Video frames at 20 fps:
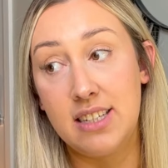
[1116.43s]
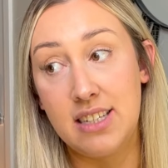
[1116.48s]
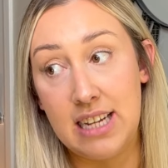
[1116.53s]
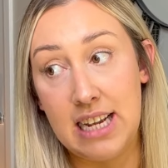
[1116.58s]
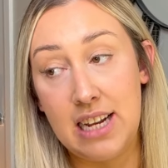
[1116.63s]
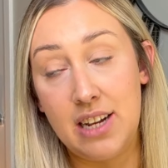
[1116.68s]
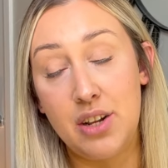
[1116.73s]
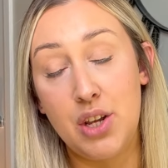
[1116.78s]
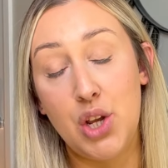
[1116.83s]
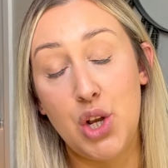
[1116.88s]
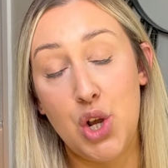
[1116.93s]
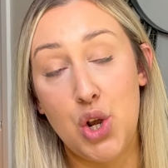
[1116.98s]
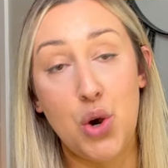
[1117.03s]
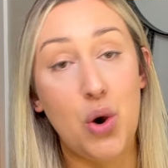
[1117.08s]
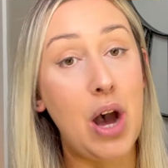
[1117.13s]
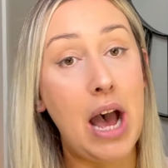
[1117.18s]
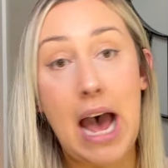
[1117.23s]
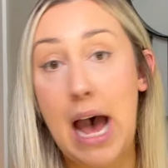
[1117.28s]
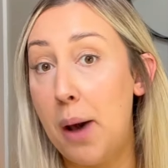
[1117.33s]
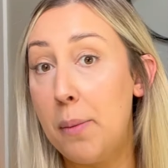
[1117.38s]
did
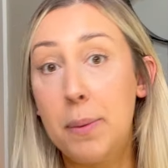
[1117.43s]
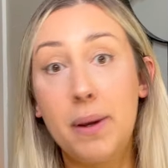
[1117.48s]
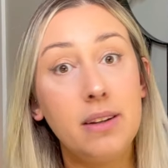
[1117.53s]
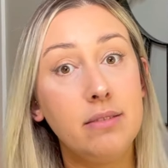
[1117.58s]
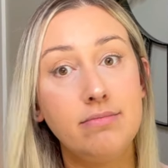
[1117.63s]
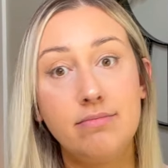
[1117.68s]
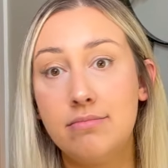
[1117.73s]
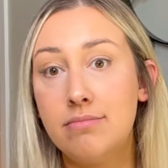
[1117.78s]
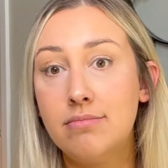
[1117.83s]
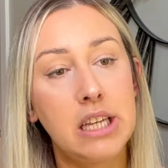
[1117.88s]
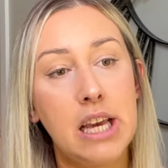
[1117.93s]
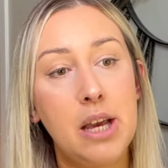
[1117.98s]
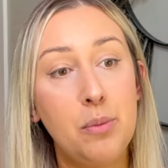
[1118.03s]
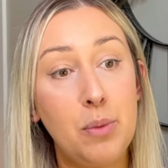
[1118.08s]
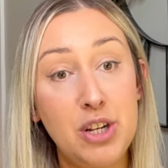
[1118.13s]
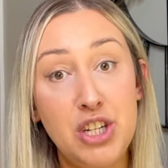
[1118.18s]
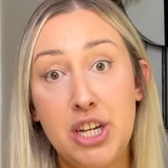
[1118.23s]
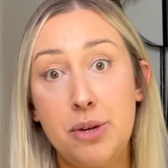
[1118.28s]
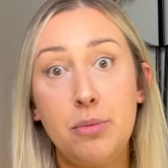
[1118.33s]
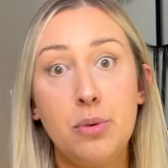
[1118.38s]
not happen.
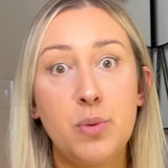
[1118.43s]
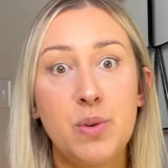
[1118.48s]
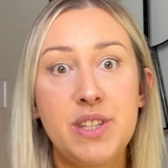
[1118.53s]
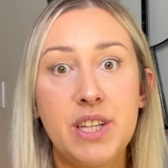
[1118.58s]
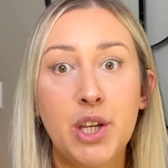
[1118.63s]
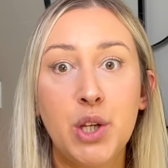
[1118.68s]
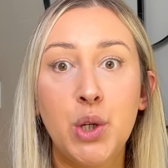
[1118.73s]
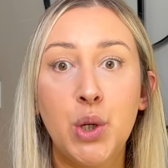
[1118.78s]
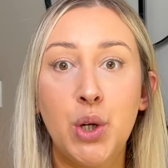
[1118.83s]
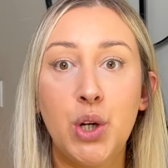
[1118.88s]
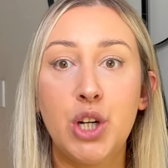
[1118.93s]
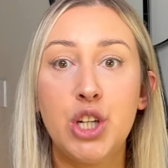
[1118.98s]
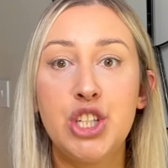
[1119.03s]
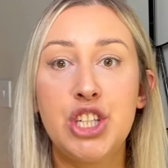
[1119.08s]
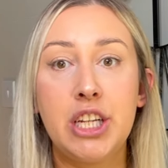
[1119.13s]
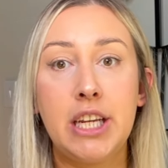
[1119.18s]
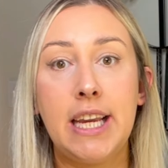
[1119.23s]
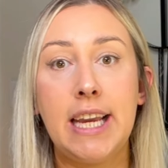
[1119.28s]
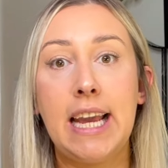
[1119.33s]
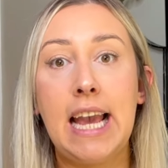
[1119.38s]
When Jemma was in court,
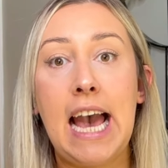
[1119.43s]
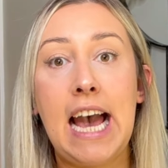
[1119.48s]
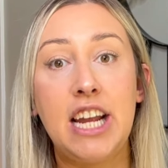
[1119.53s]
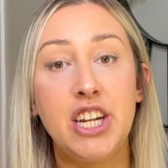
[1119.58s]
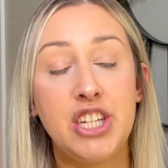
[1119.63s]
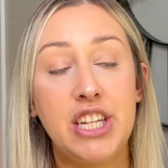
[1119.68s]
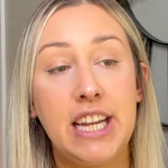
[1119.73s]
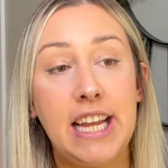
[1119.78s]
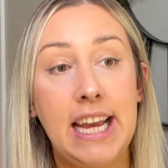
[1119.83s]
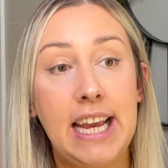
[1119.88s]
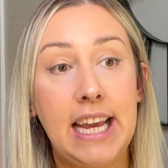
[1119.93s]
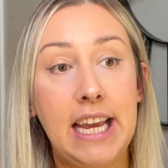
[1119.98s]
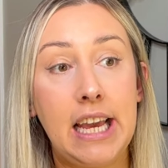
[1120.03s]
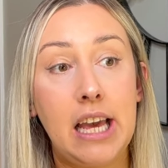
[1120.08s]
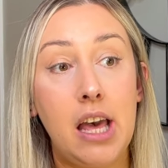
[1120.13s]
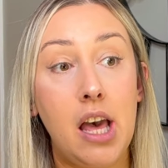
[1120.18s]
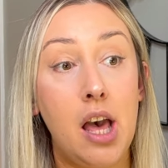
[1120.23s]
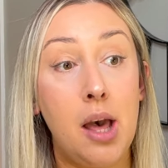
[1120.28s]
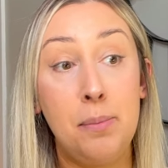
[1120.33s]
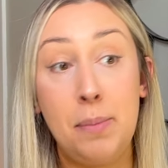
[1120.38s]
she actually
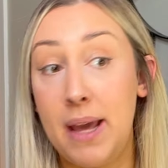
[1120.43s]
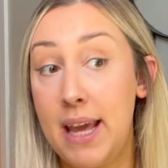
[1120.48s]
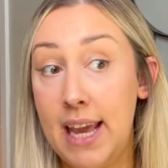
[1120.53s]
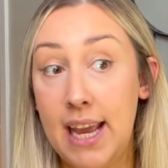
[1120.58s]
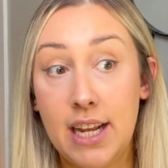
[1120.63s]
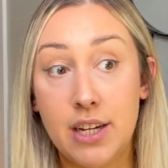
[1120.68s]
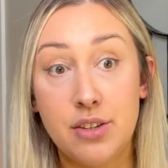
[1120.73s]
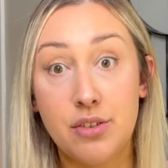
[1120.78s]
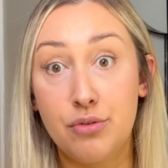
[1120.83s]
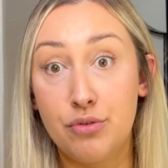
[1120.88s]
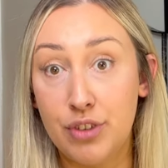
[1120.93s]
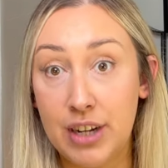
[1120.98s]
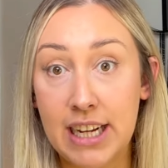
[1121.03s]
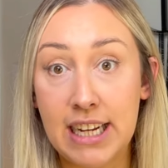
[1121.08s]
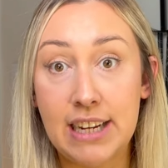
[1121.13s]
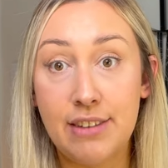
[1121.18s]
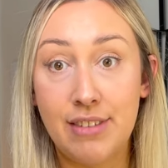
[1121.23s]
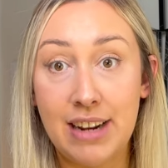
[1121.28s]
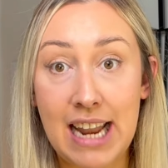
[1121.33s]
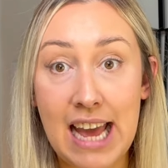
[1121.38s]
appeared
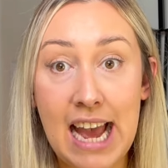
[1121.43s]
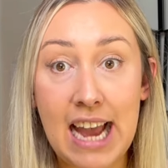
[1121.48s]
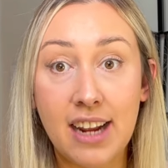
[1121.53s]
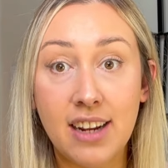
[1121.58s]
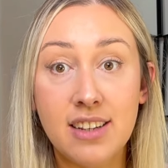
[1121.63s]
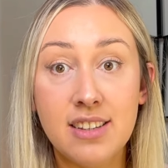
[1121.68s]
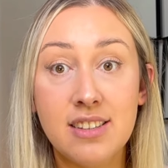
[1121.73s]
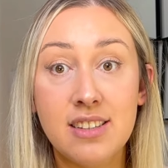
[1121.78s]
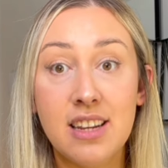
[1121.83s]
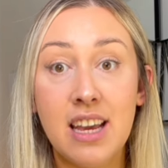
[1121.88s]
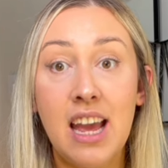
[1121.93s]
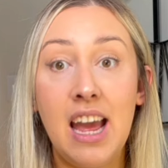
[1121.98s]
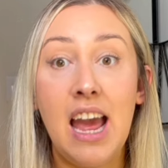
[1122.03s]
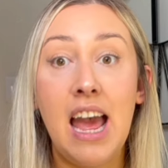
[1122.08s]
really relaxed.